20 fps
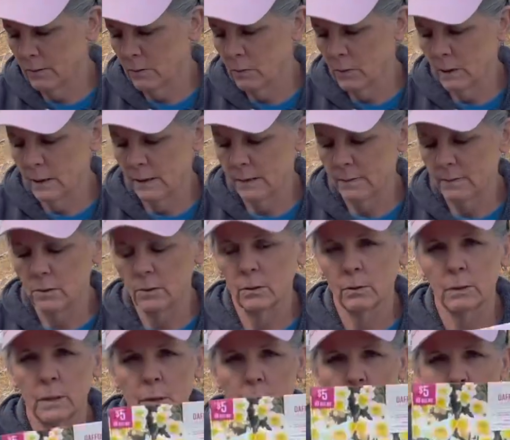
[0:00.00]
one is
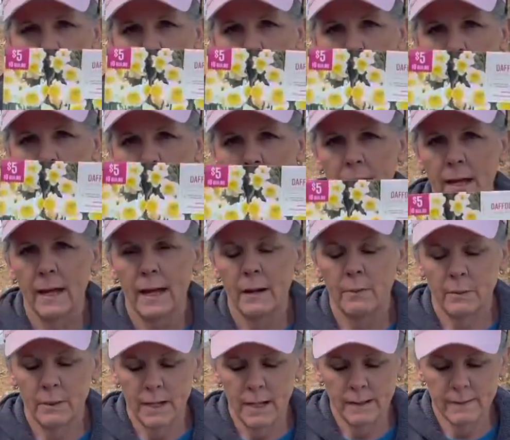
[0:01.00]
early bride.
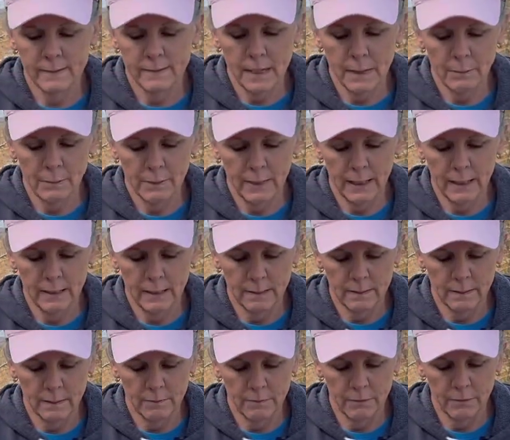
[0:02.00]
And when I say
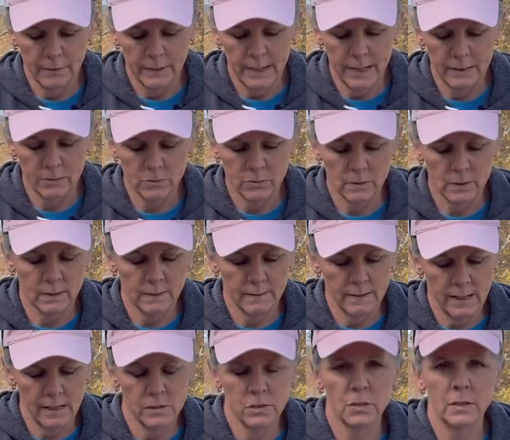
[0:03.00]
planting them for
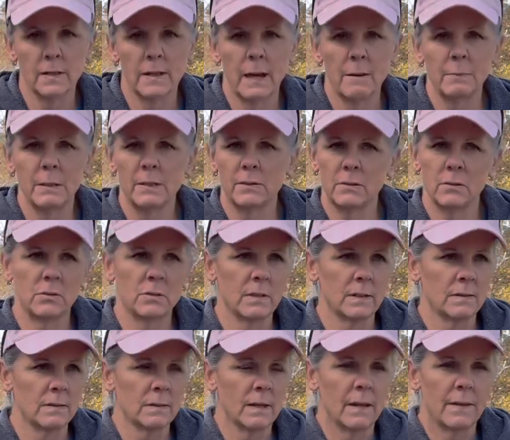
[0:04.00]
naturalization, that means
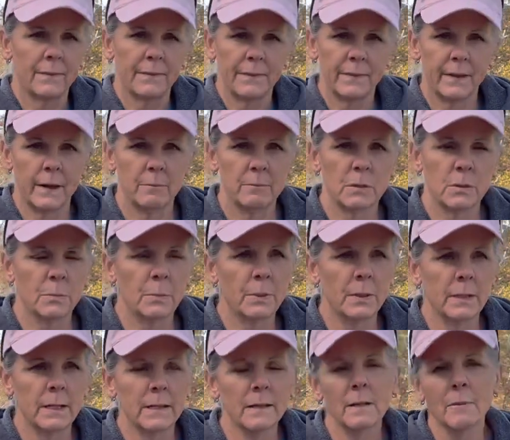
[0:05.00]
I'm just
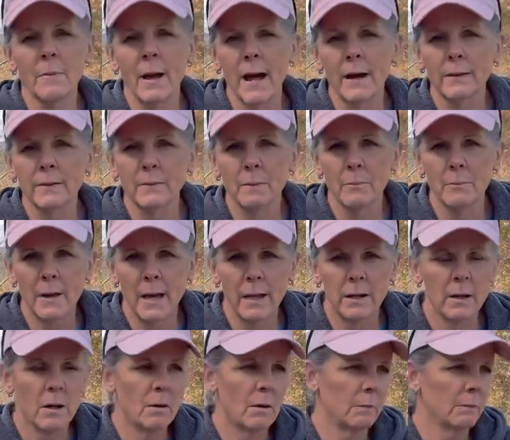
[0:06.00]
putting them out in the
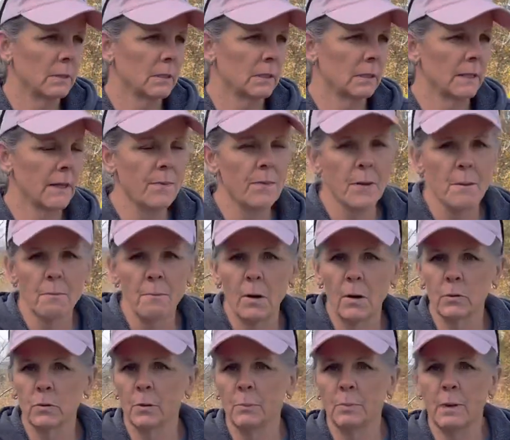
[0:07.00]
meadow. I'm going to let them
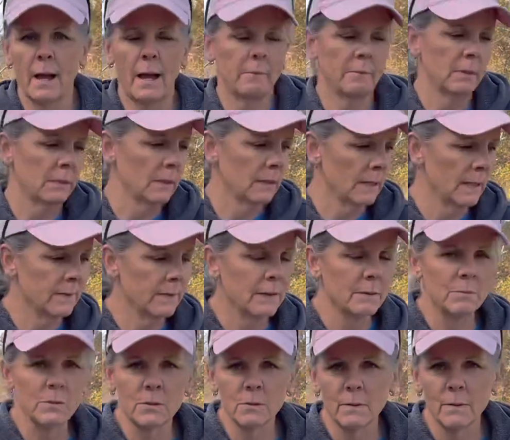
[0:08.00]
multiply. I'm going to let
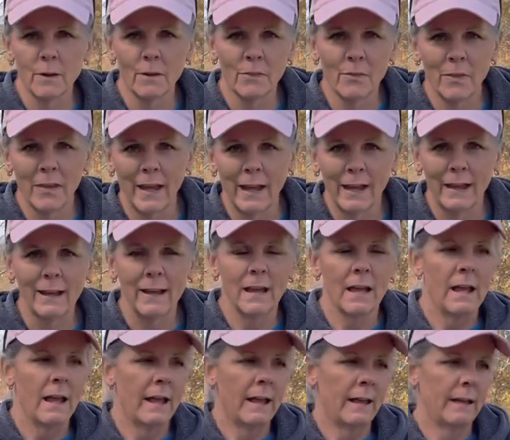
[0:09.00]
them do their thing,
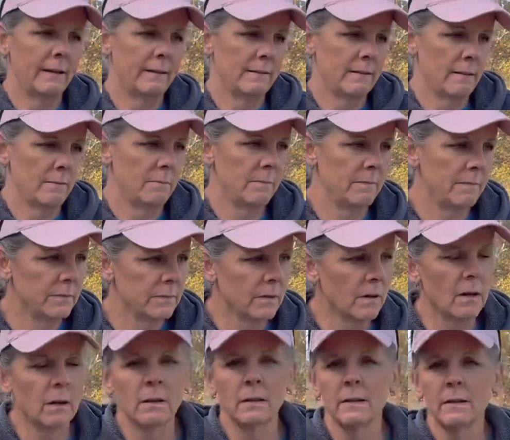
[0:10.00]
and I'm
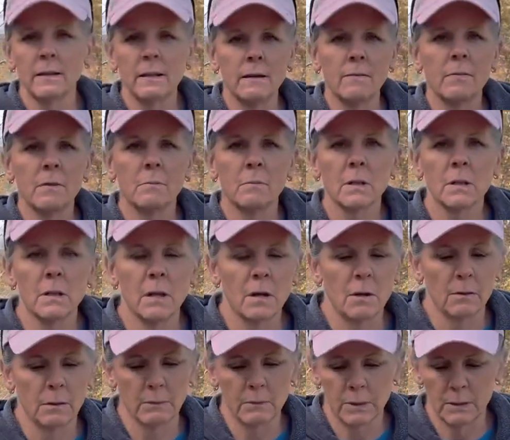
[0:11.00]
going to leave them
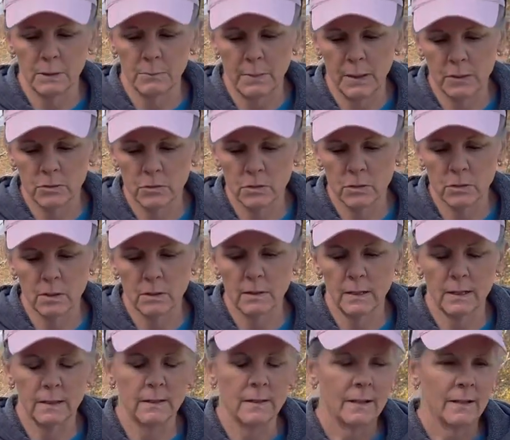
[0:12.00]
alone. I'm going to make sure
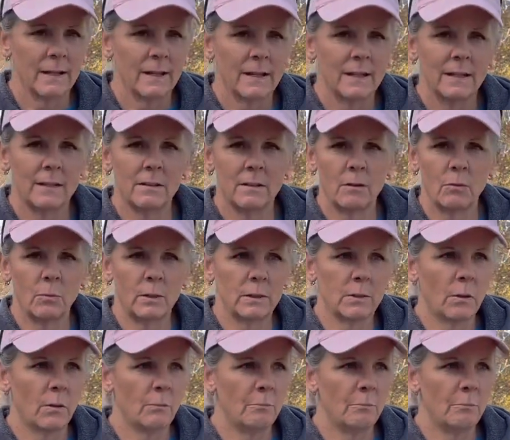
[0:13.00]
that, you know, we don't